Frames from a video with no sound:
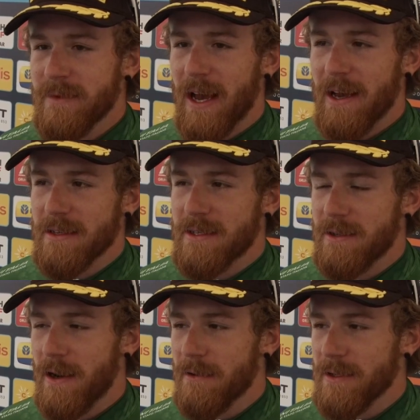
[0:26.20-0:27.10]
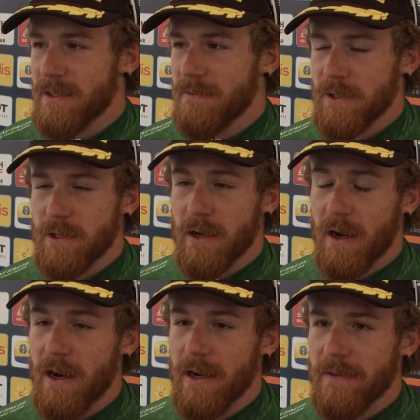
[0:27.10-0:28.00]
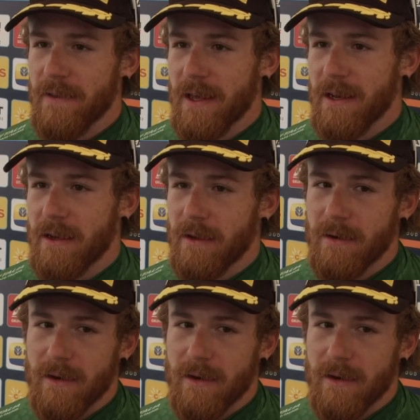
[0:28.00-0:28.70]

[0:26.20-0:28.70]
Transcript: Yeah, Strade was for sure hard, and then